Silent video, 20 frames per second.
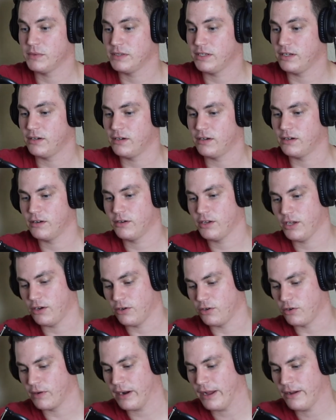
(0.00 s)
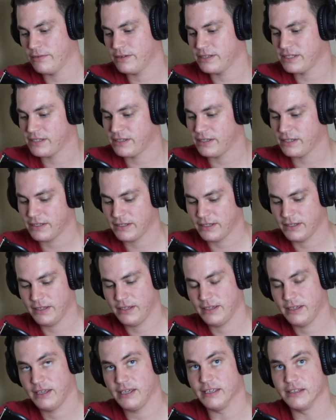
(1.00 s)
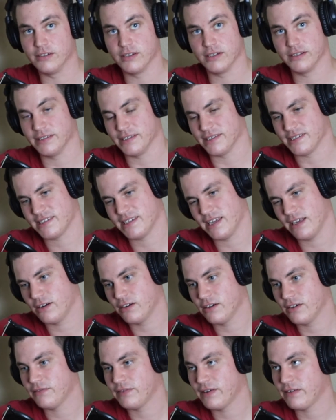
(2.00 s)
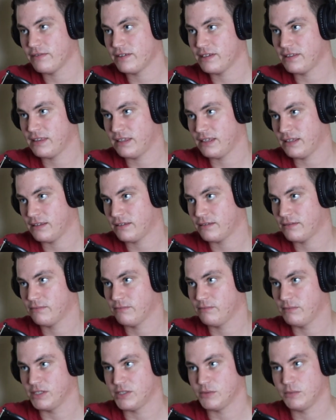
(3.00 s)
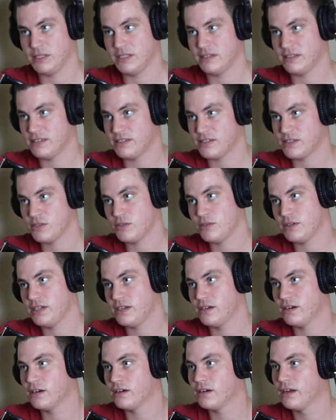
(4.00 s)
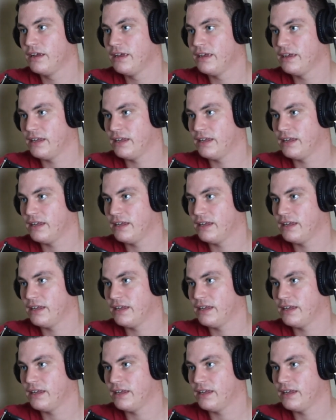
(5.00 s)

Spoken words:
when you're grounded and you're in the center of everything between these two here,